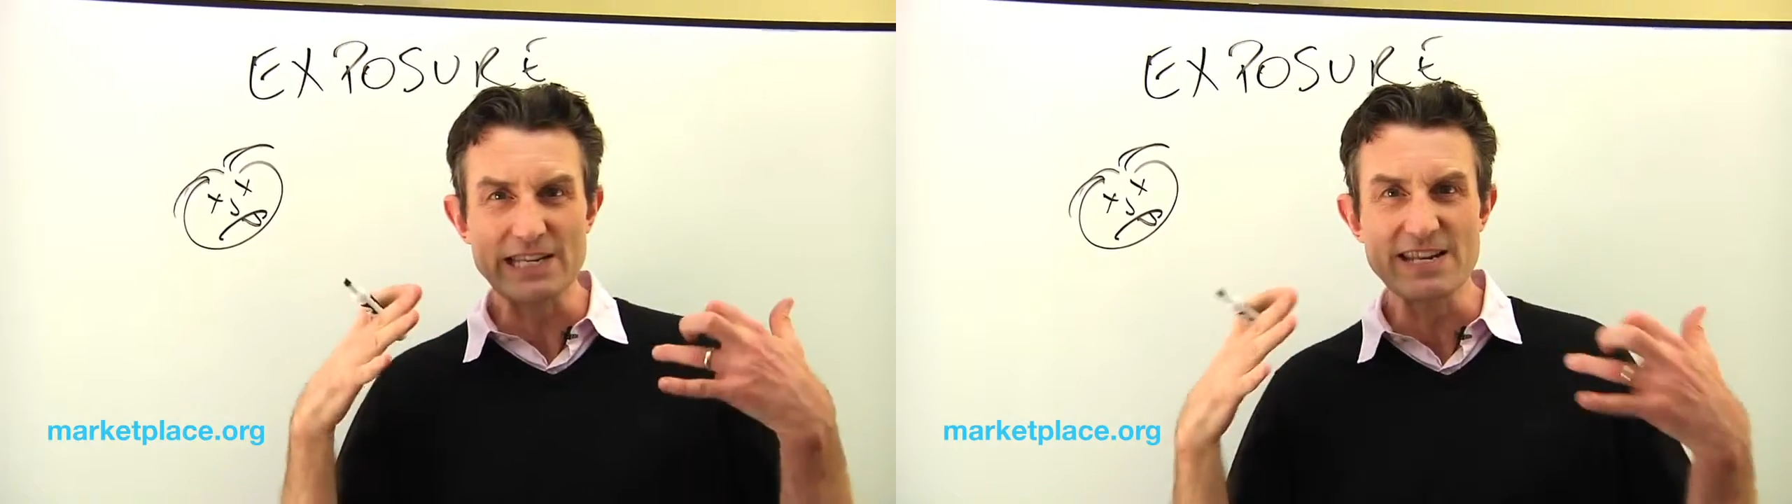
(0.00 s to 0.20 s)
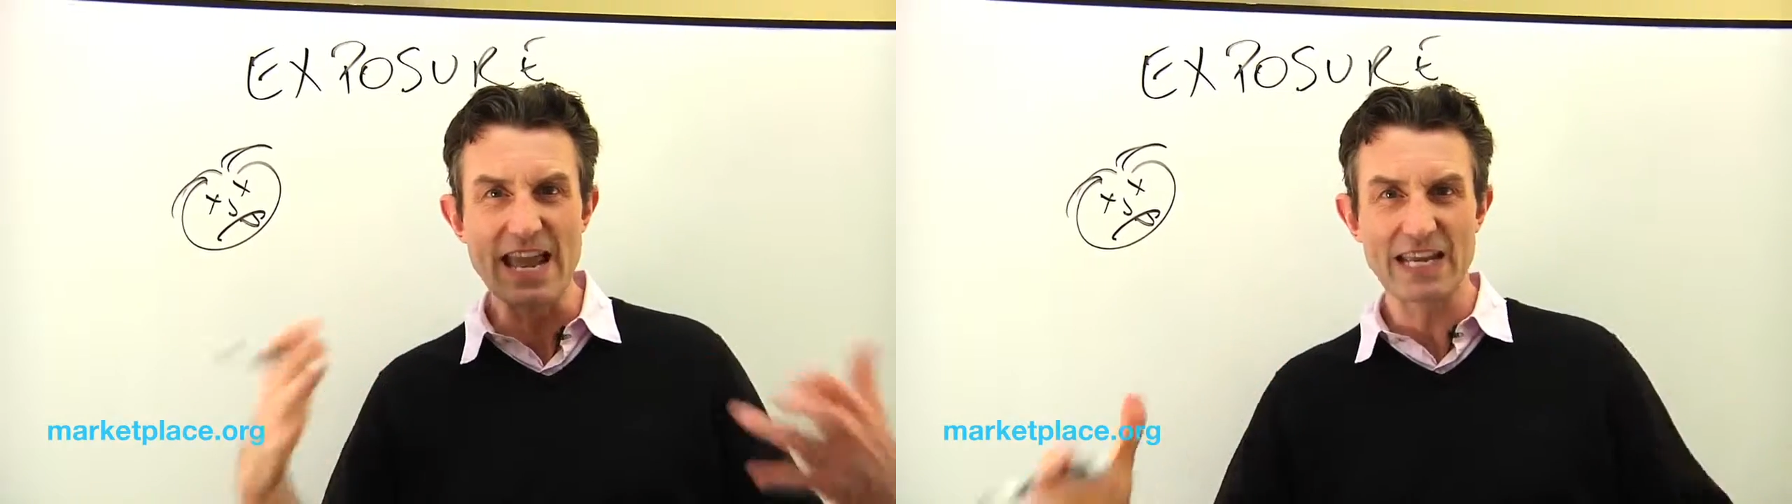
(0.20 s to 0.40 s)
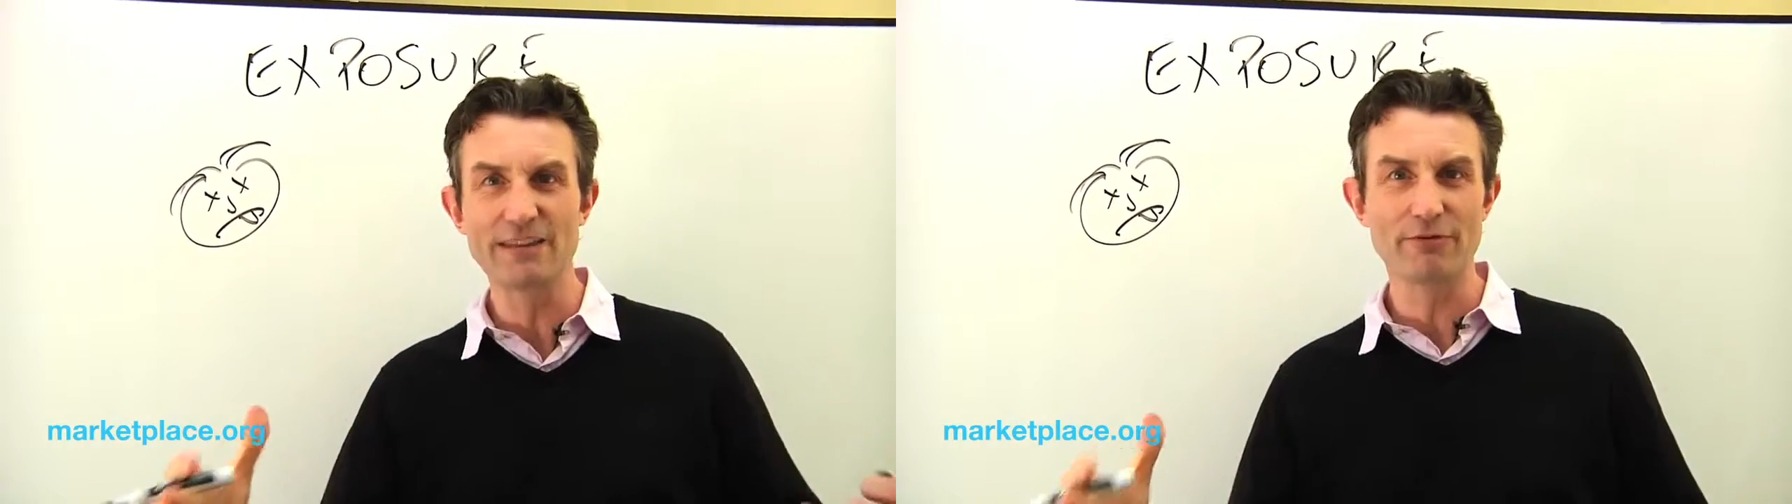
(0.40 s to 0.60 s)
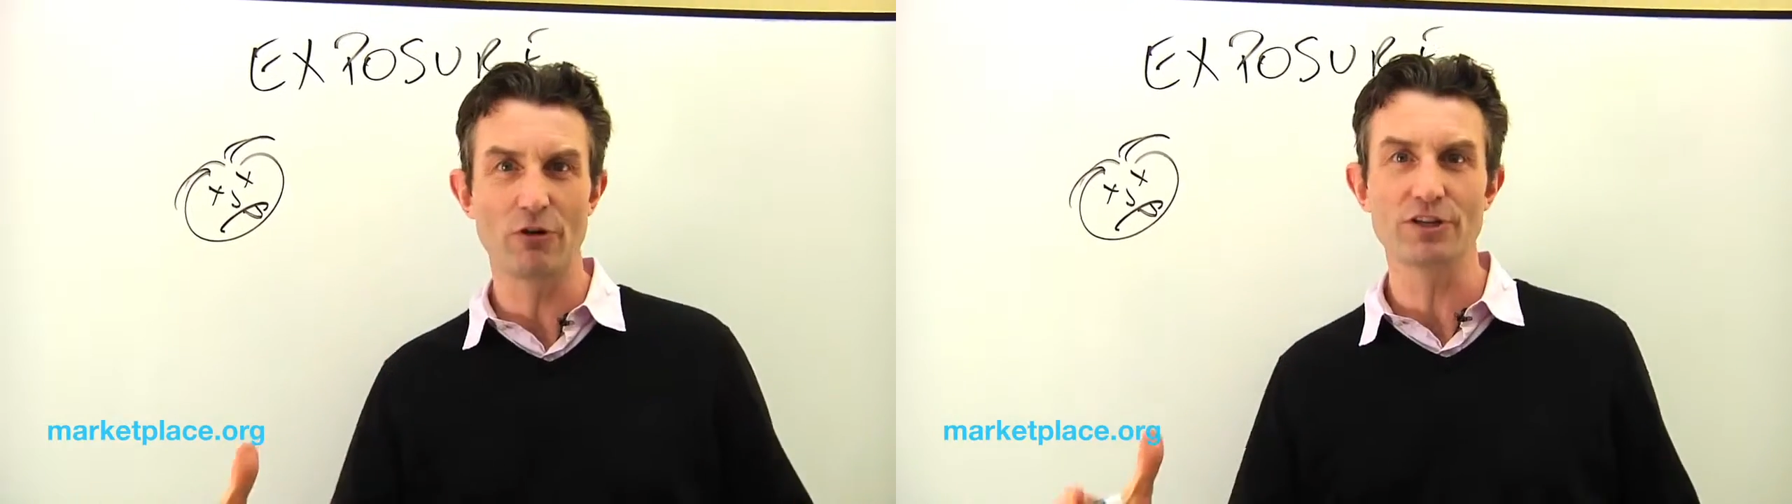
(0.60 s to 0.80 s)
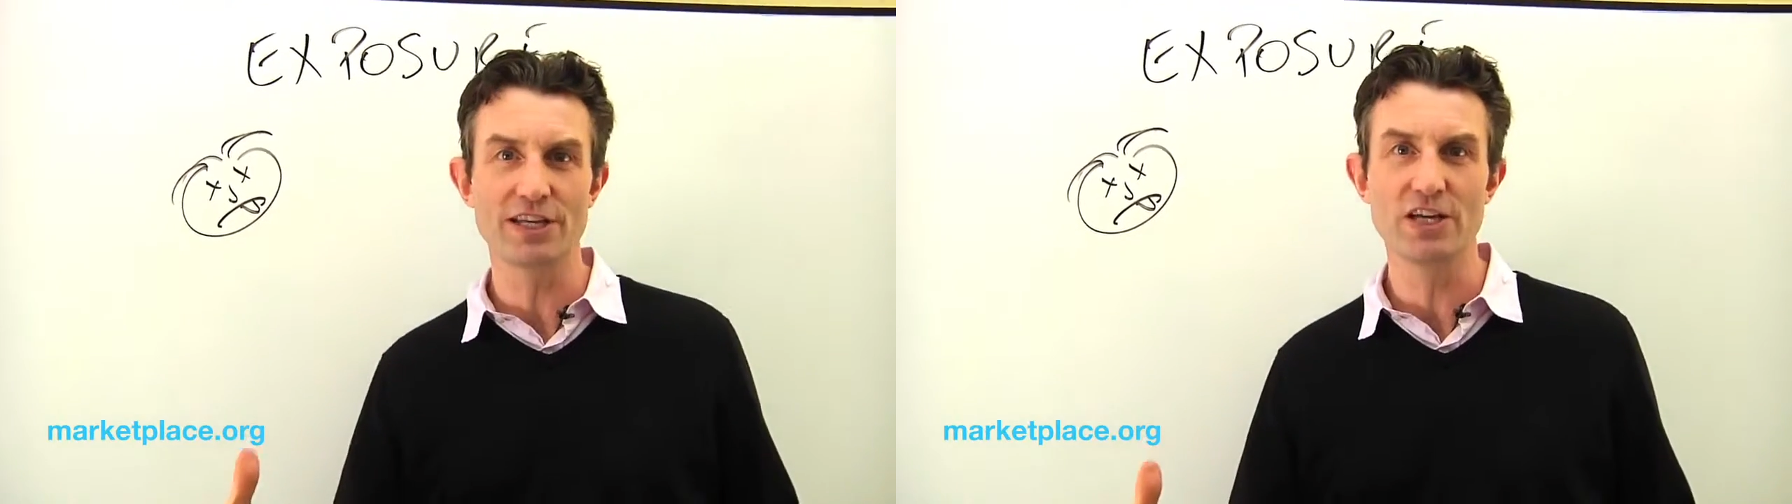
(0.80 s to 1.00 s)
negative
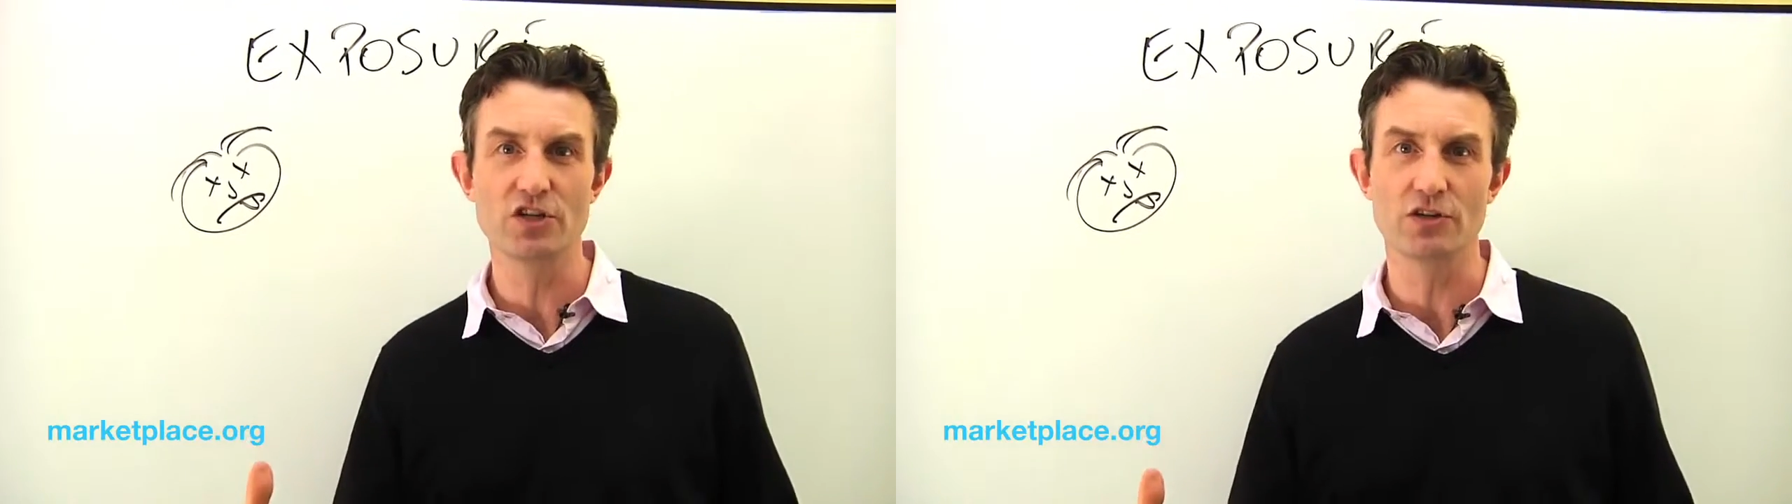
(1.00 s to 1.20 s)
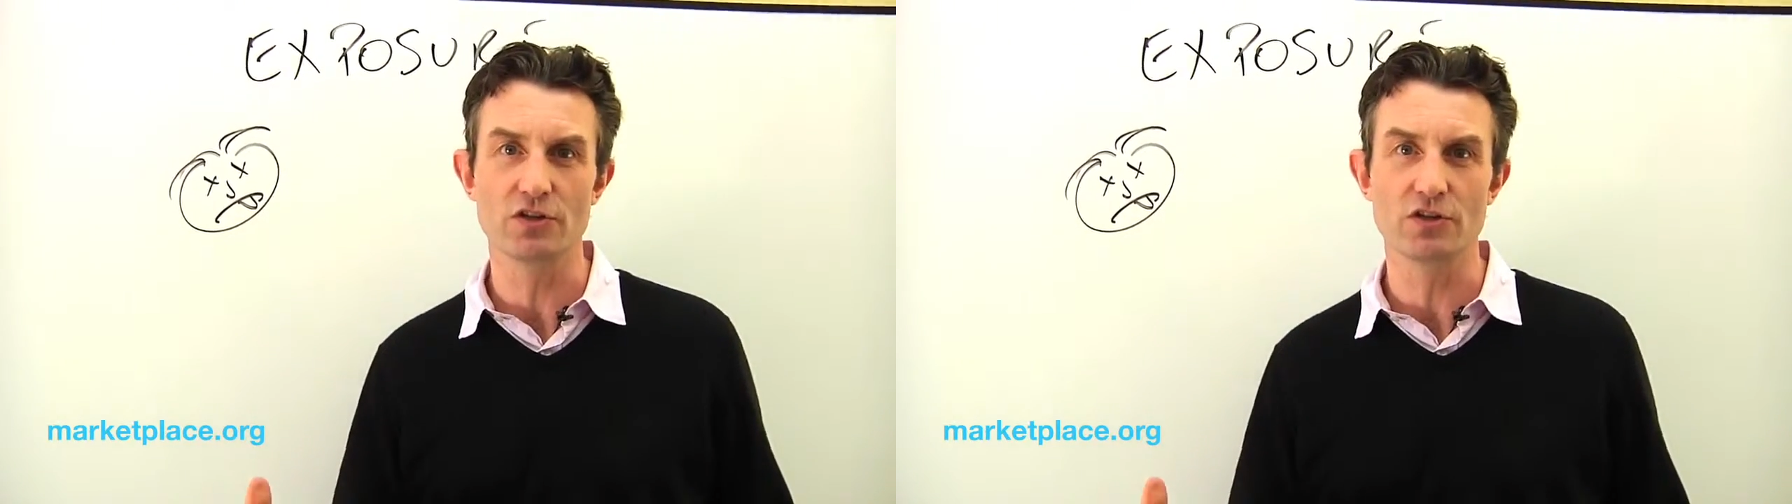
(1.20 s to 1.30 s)
connotation.